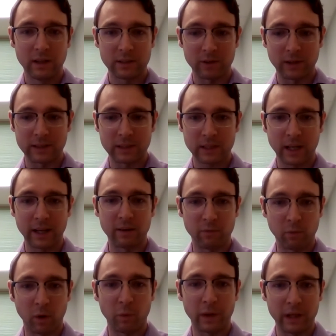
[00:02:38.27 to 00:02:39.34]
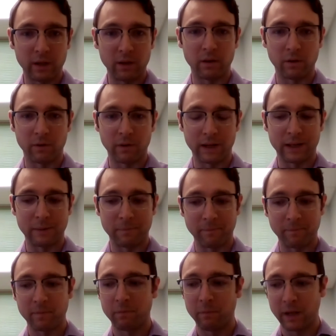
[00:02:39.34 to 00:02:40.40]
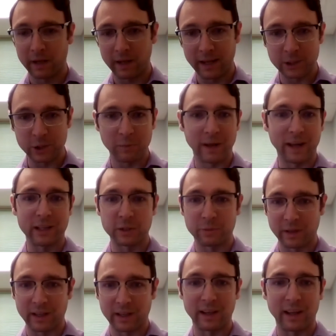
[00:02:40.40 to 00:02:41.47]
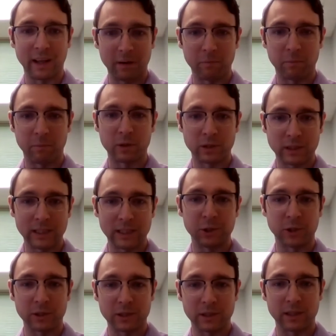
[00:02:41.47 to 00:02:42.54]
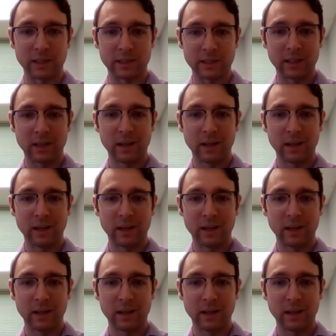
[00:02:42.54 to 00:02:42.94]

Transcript: So that's kind of what we do. Medication management and procedures that